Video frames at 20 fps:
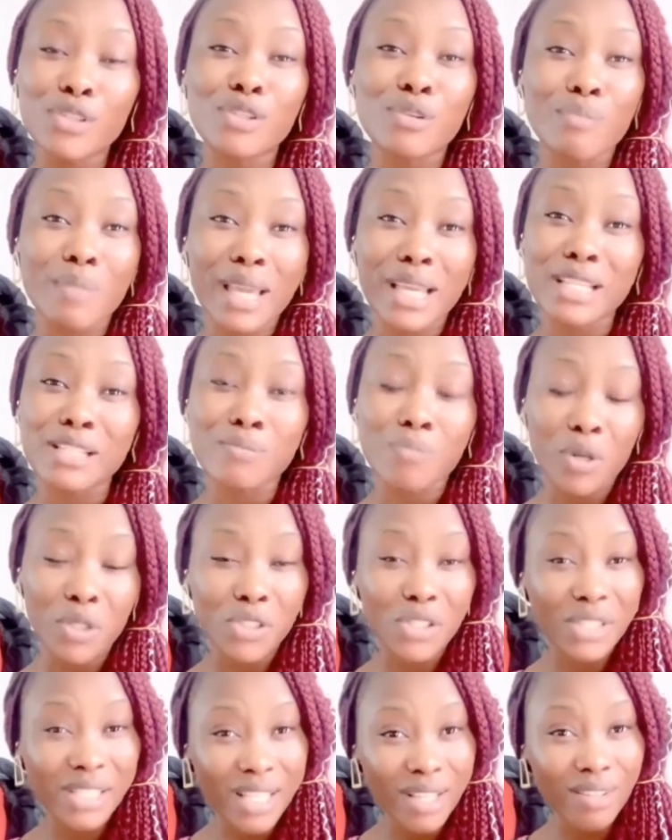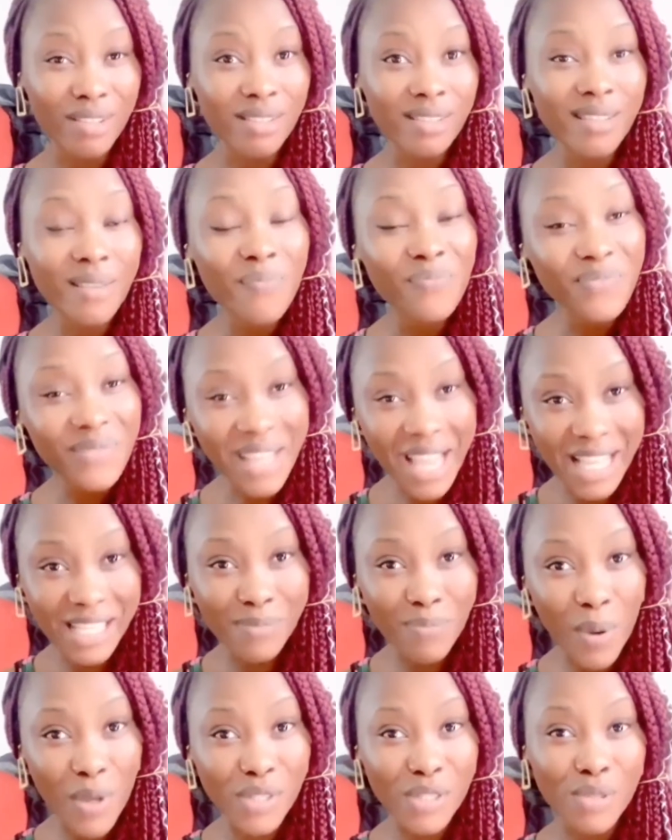to make as much sales as
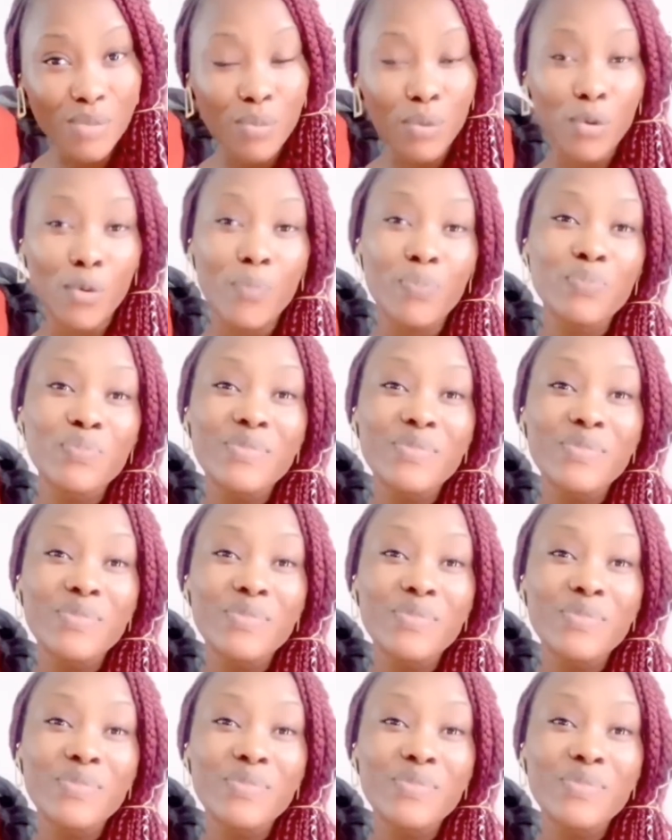possible.